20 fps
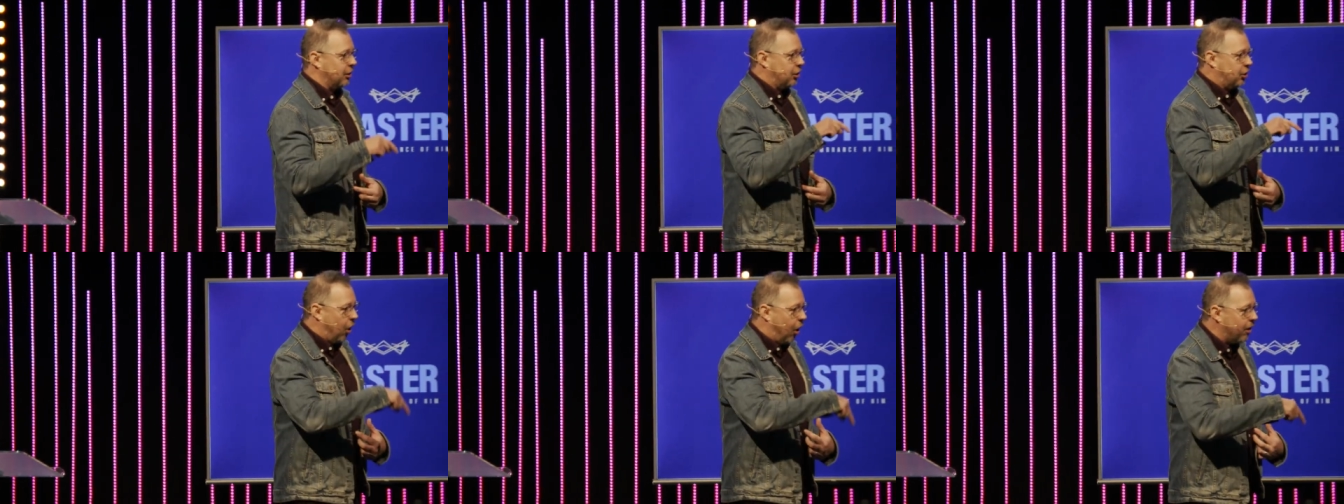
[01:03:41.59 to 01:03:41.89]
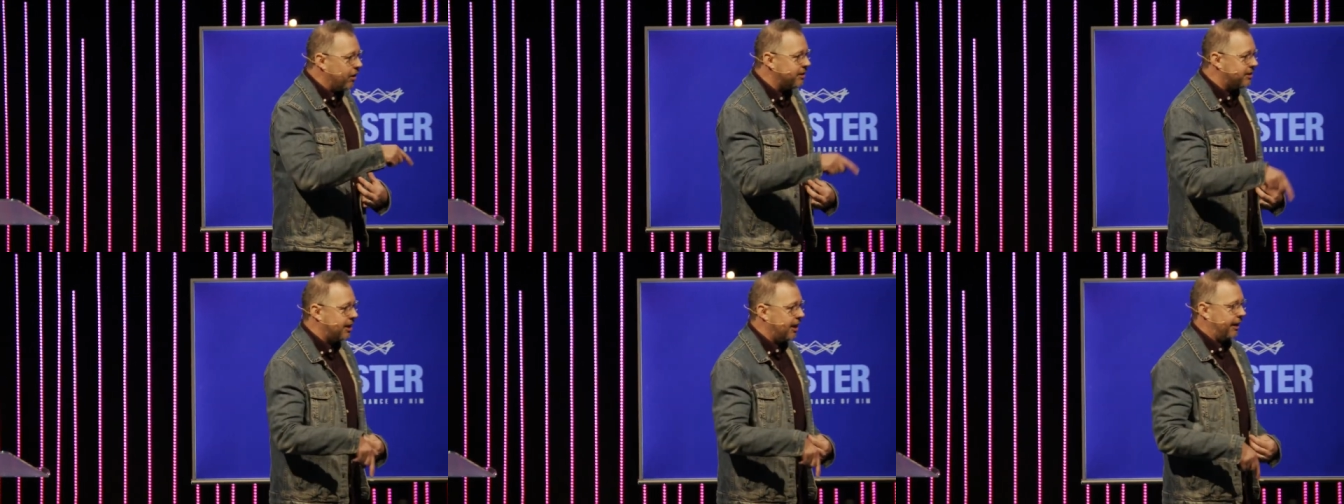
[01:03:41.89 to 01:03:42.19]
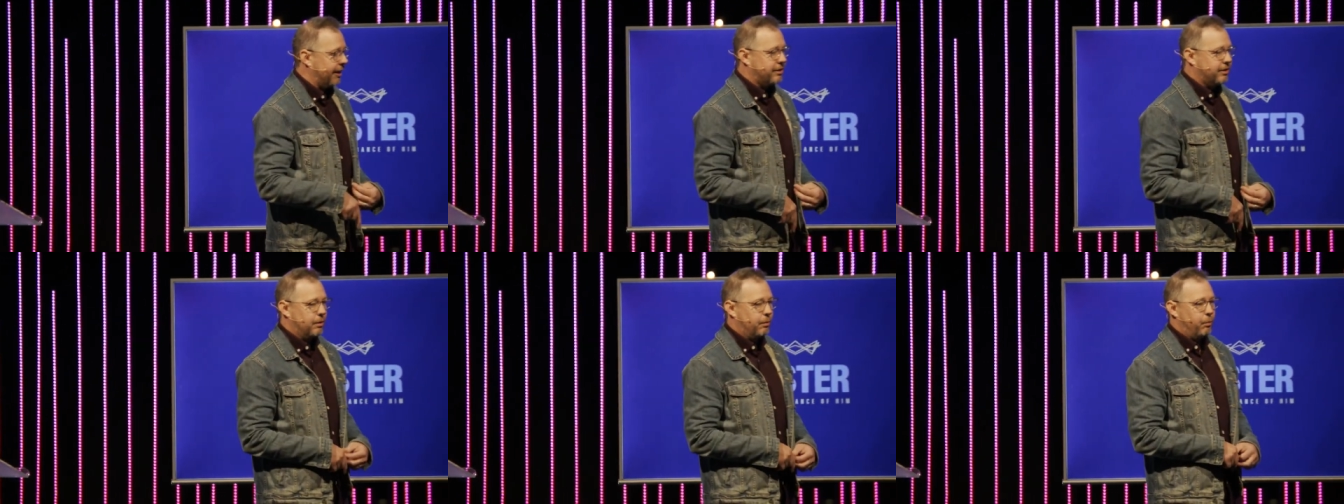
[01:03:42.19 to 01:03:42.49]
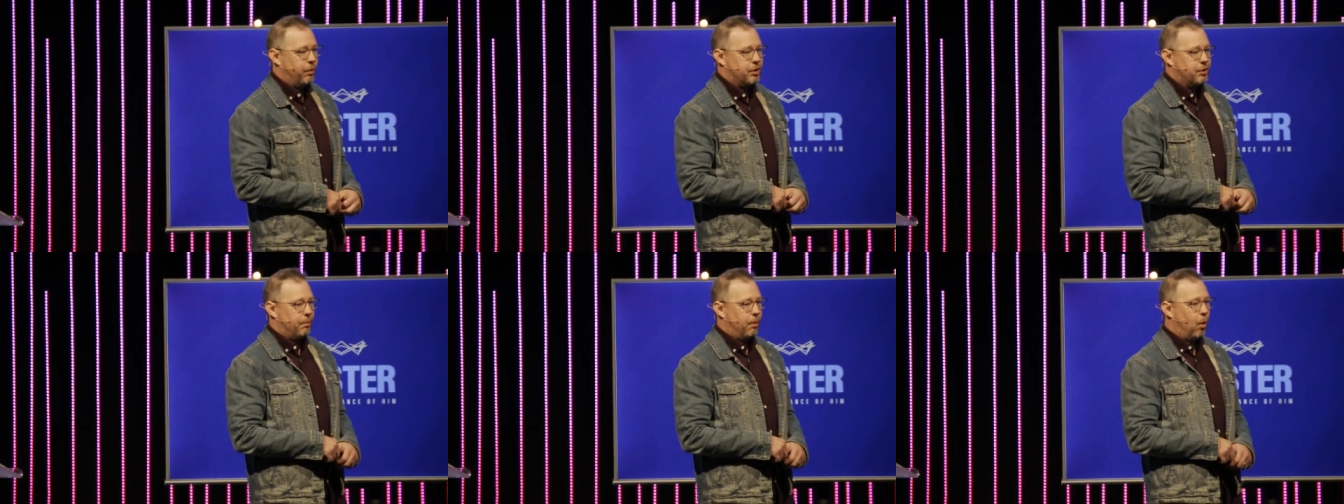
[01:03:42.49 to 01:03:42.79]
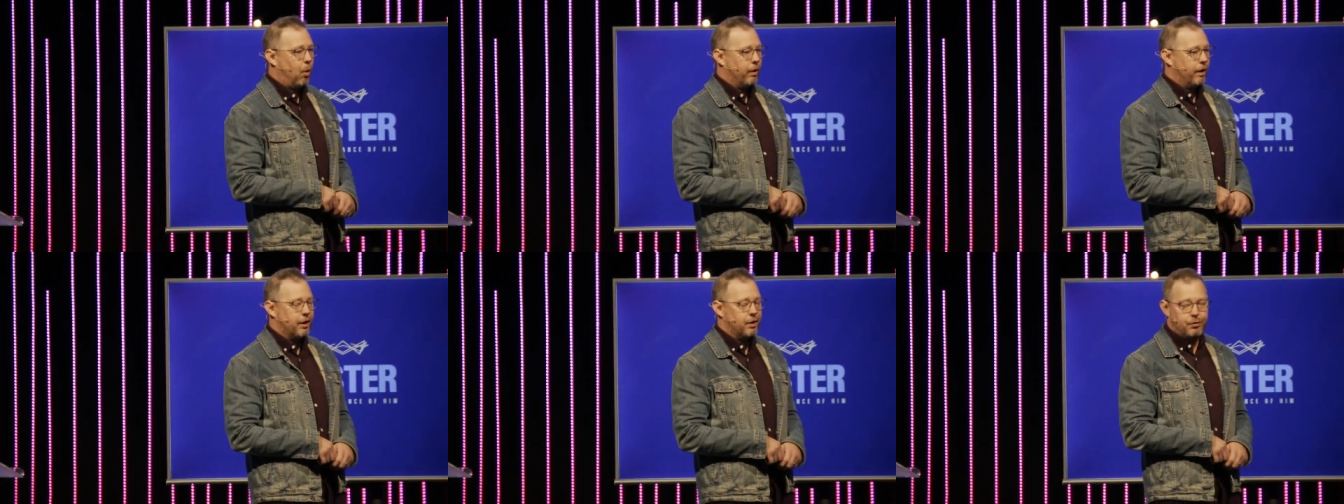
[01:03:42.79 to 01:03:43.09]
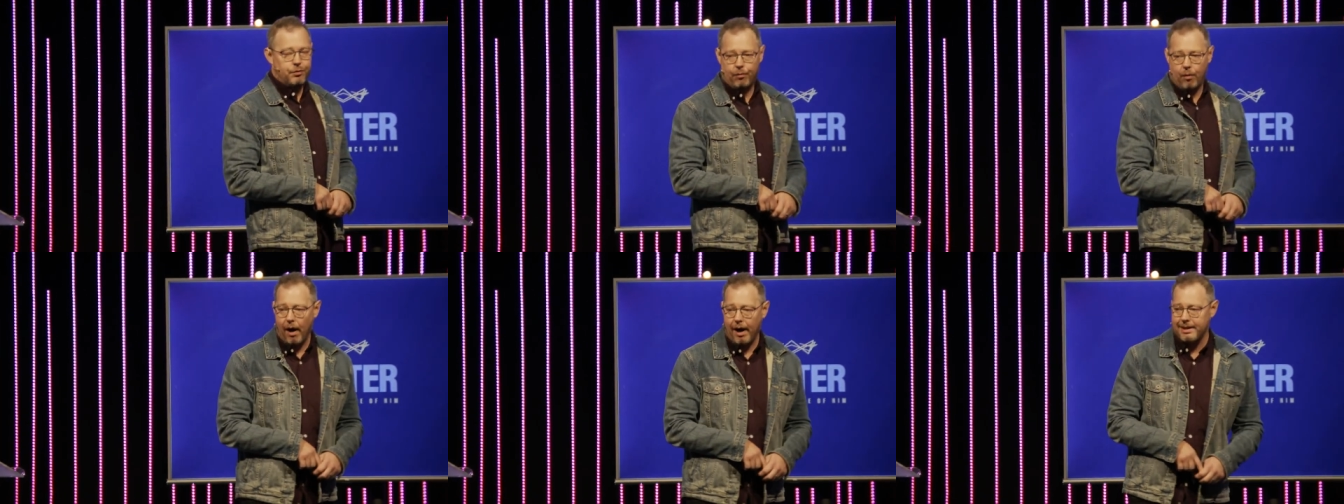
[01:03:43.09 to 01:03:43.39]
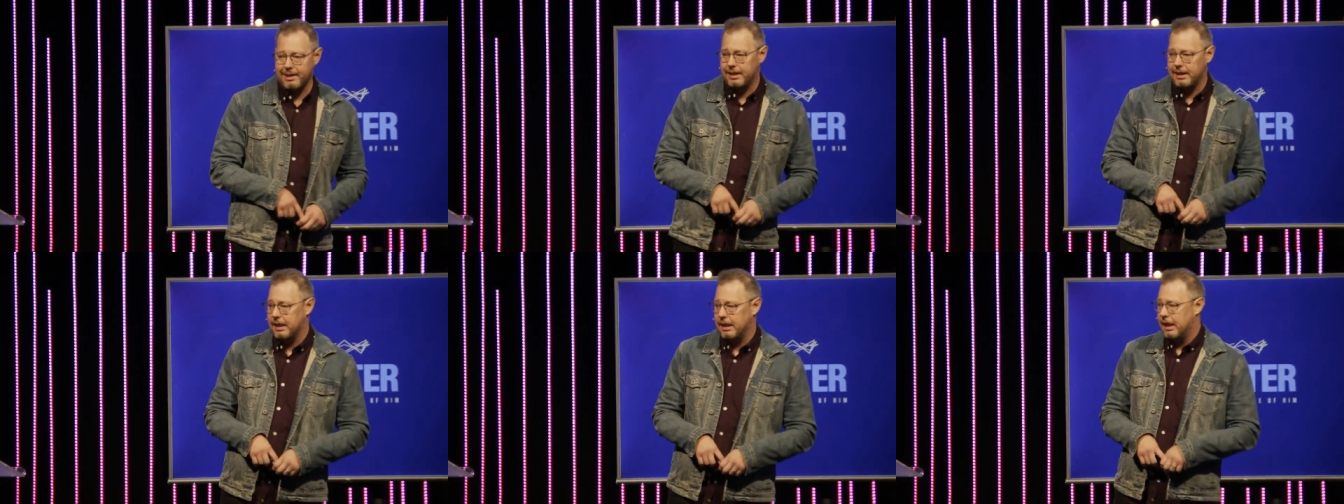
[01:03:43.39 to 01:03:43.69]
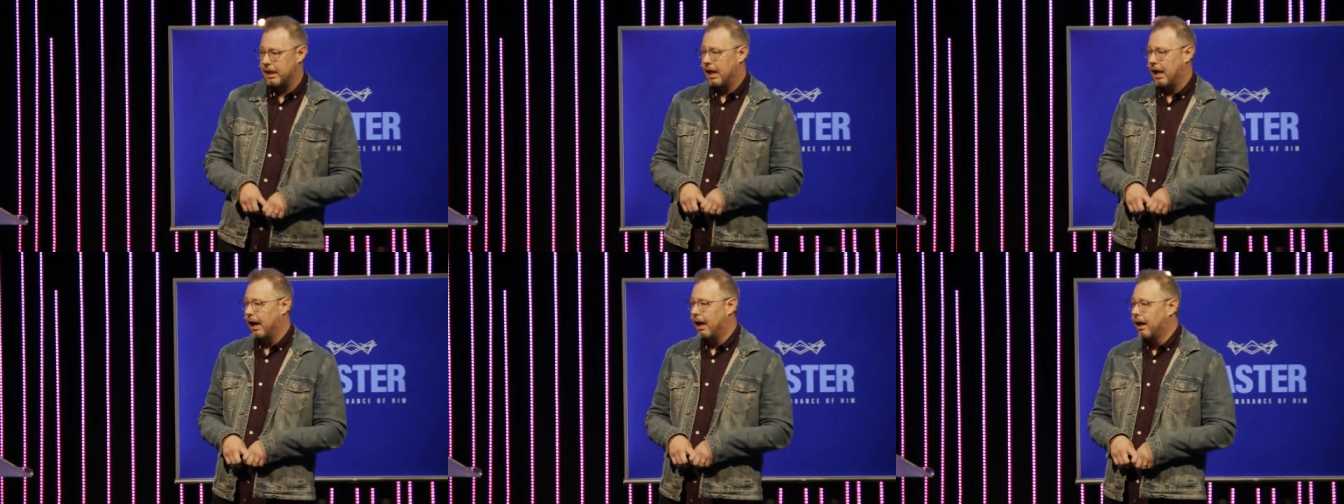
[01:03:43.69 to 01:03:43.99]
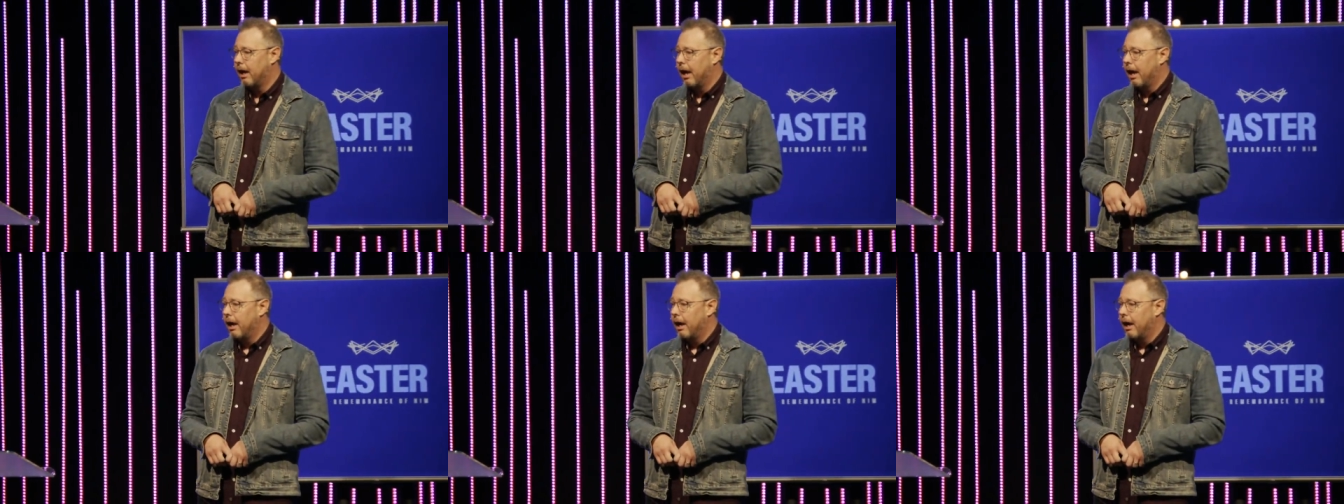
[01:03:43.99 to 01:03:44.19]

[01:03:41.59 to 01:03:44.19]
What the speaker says: the context in which Paul is writing here,